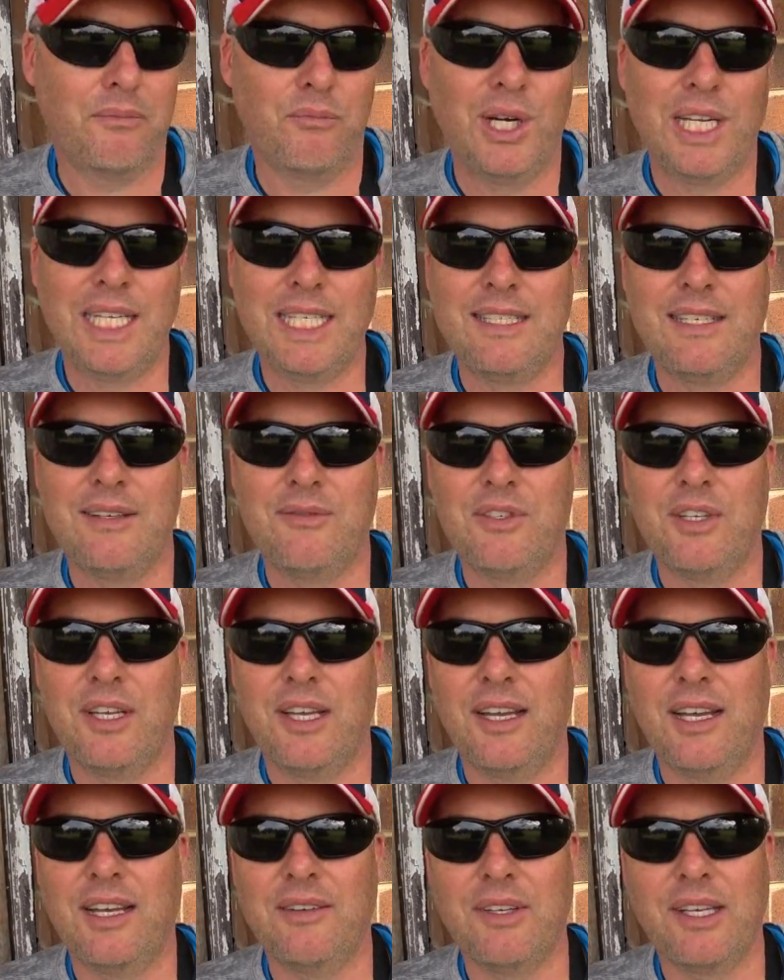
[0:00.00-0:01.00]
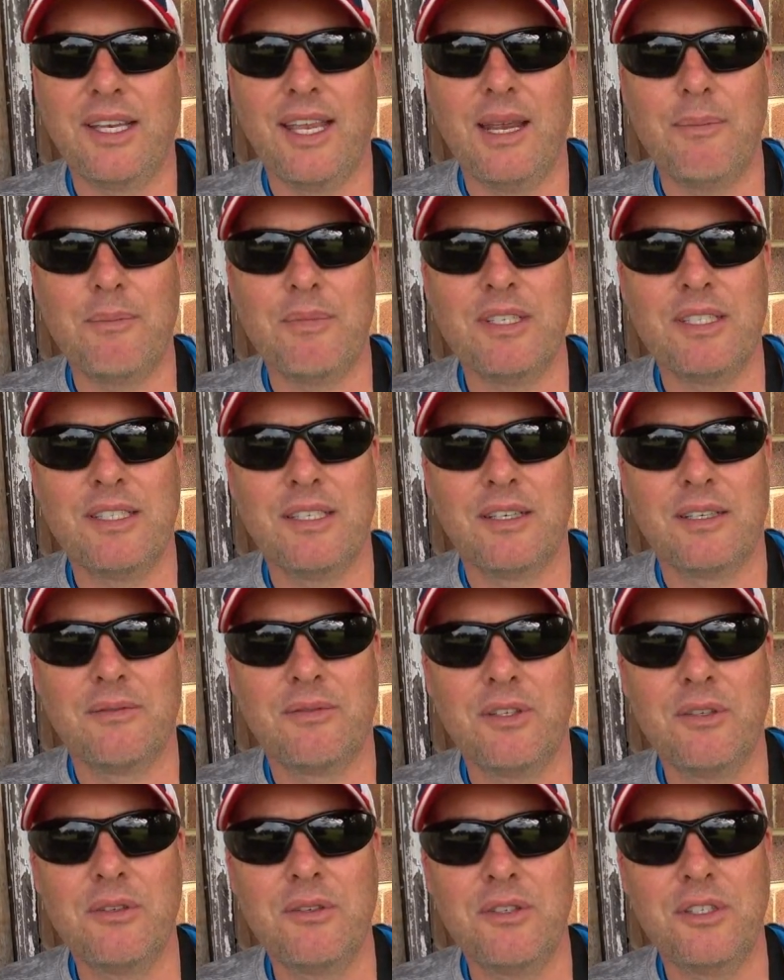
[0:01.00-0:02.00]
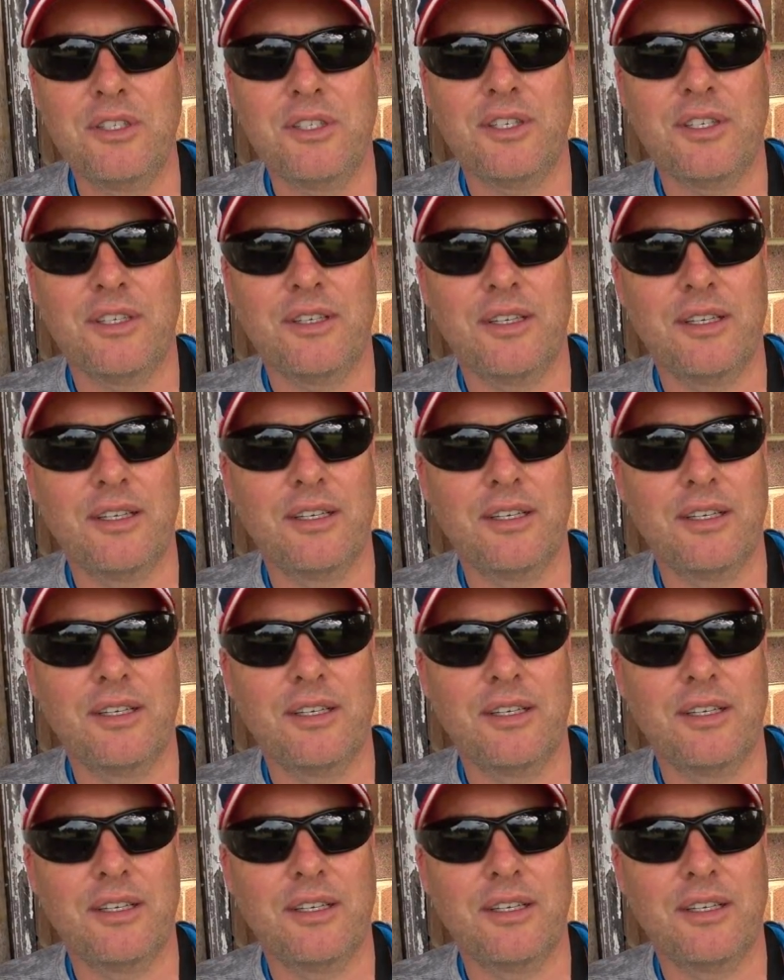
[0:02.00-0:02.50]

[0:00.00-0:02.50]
Relative to other cameras that I've used,